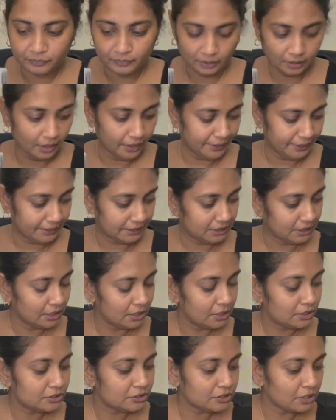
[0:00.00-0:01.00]
All right,
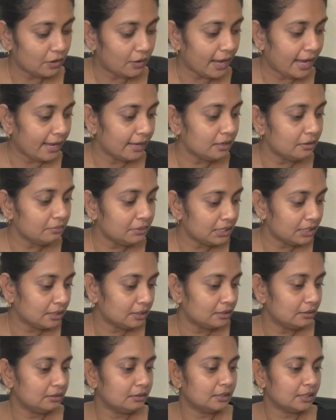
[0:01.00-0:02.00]
so I am
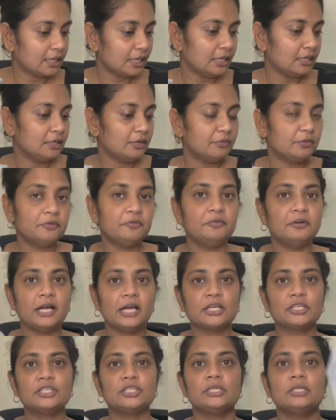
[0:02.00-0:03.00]
making, again, the
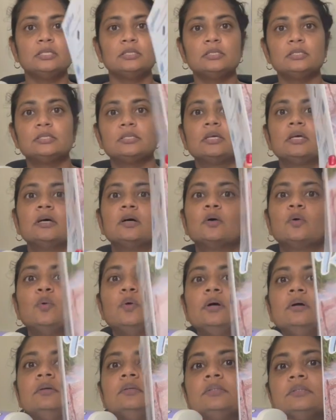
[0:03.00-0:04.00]
Reflections
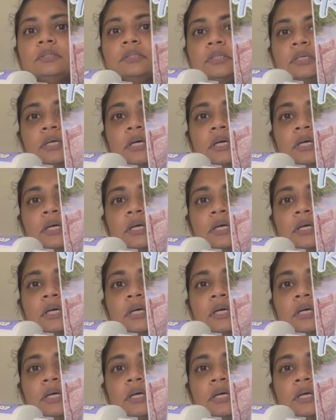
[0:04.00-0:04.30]
quilt